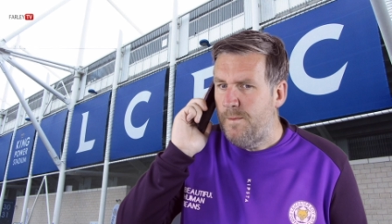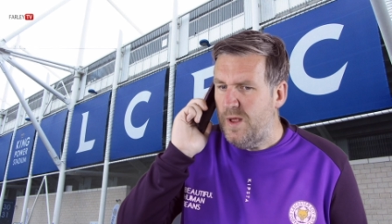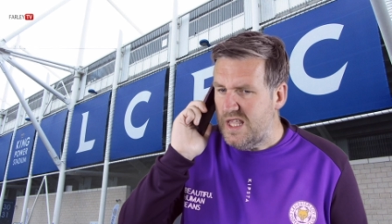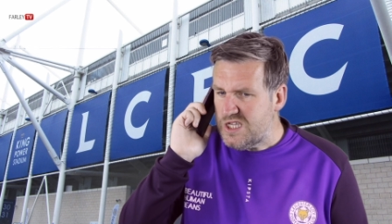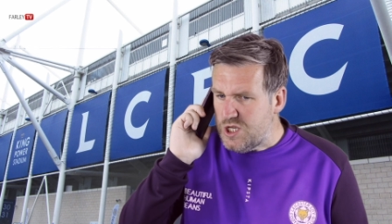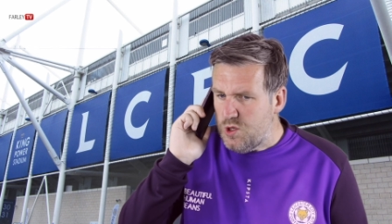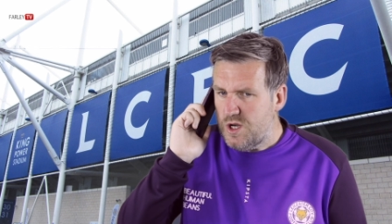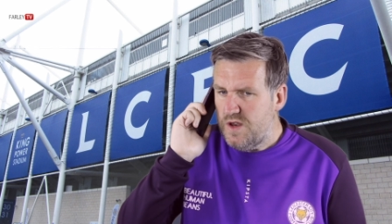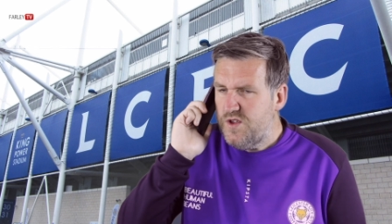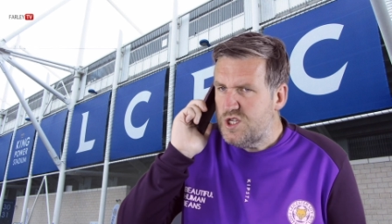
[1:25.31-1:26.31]
But listen,
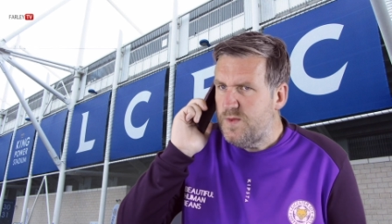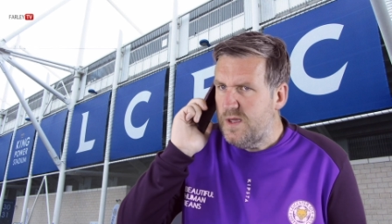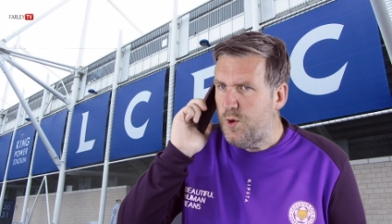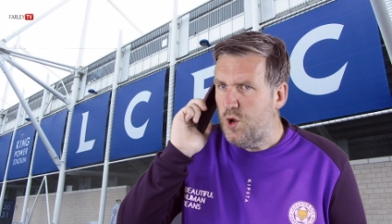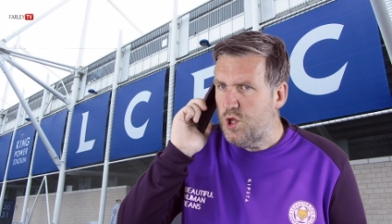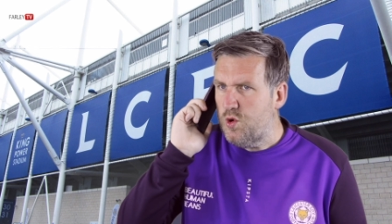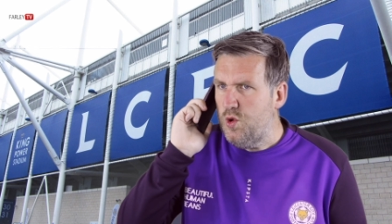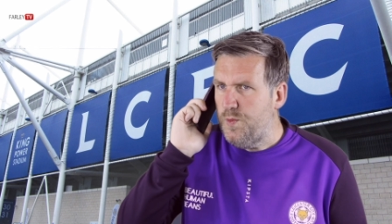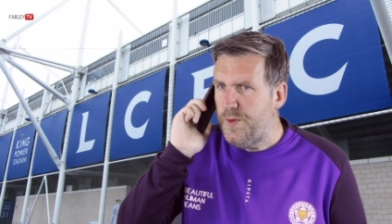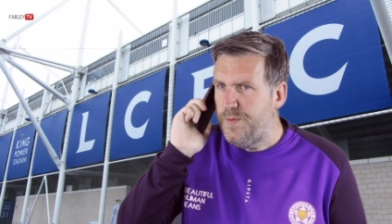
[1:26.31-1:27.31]
I'd love you to be a part of the
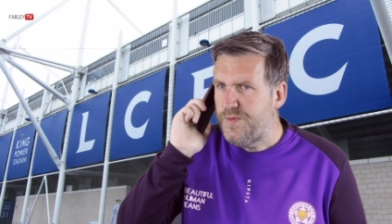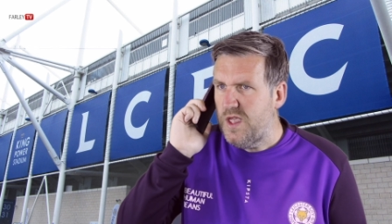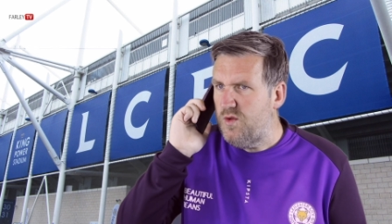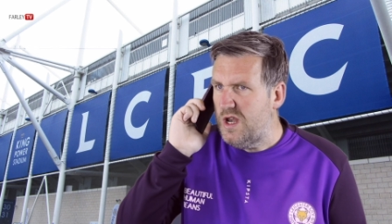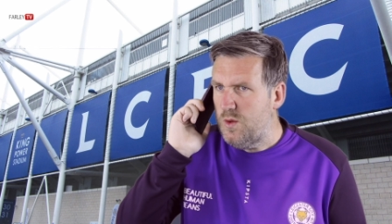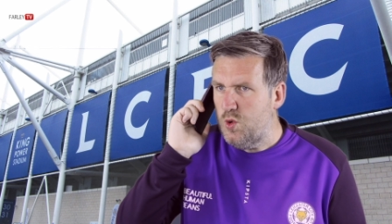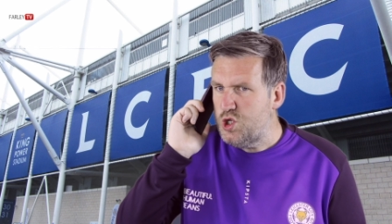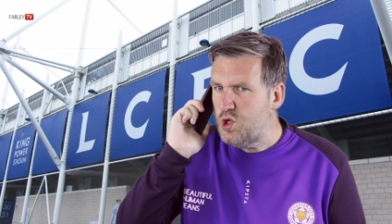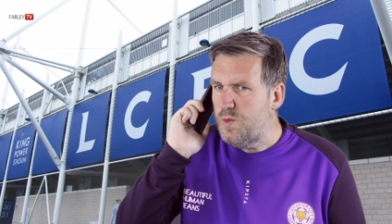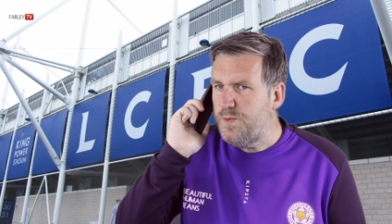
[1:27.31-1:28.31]
group. I really
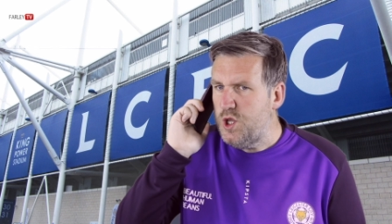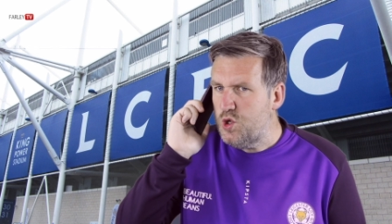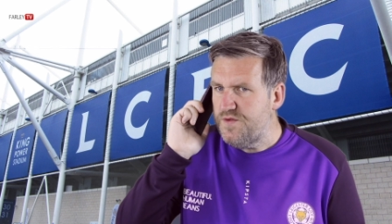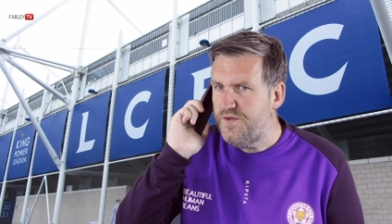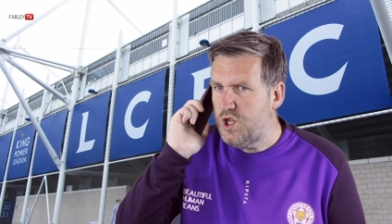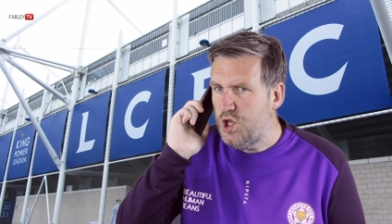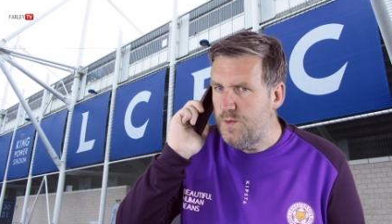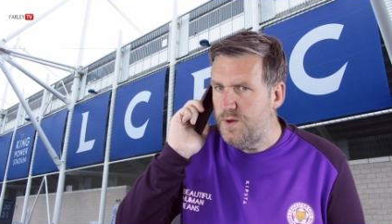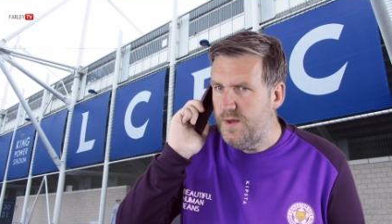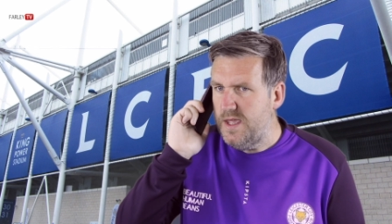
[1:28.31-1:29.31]
would. You're a beautiful
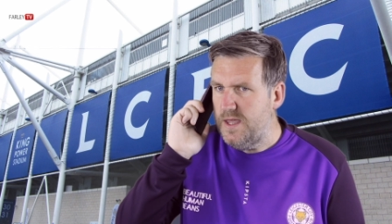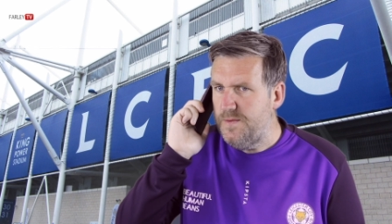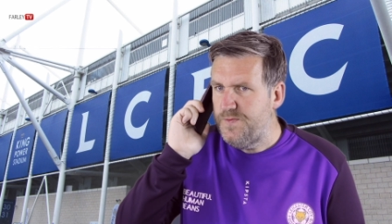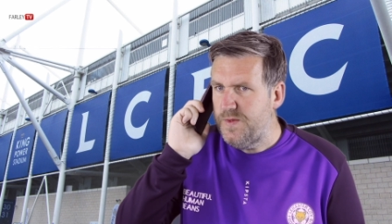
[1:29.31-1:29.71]
human being.